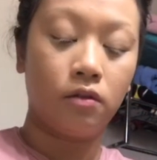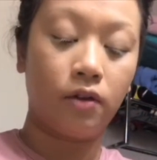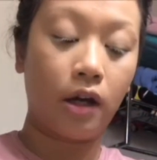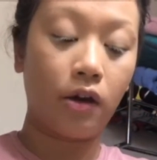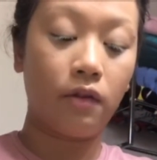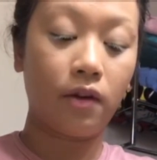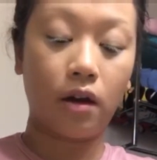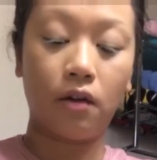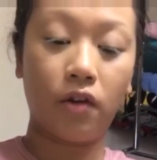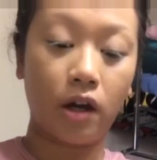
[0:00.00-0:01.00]
very
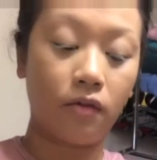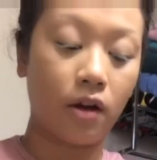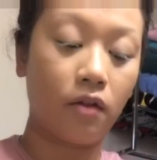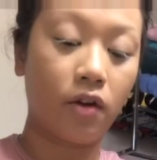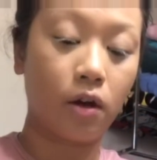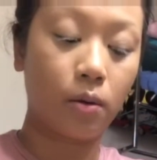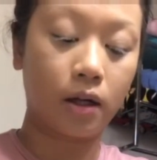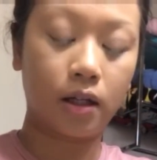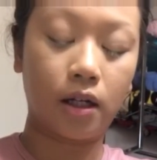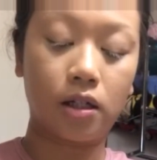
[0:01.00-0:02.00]

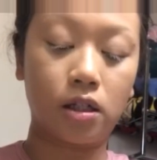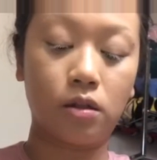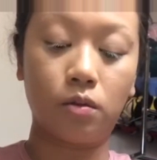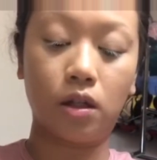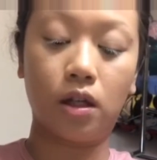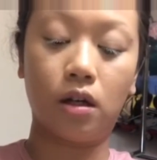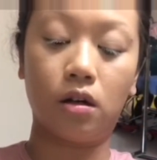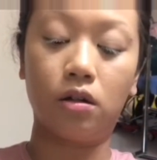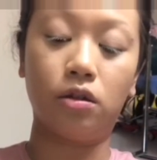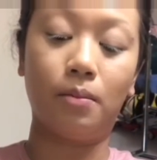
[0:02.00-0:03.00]
quickly, just really
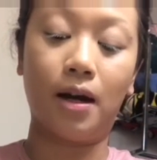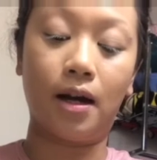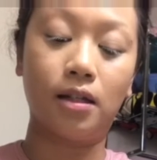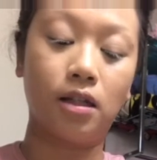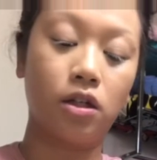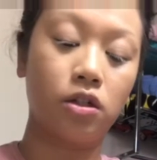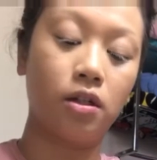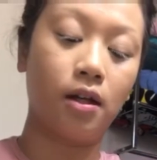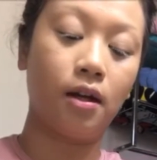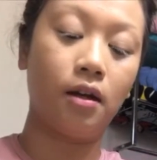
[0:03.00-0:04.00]
under my eyes
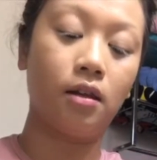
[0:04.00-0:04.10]
actually,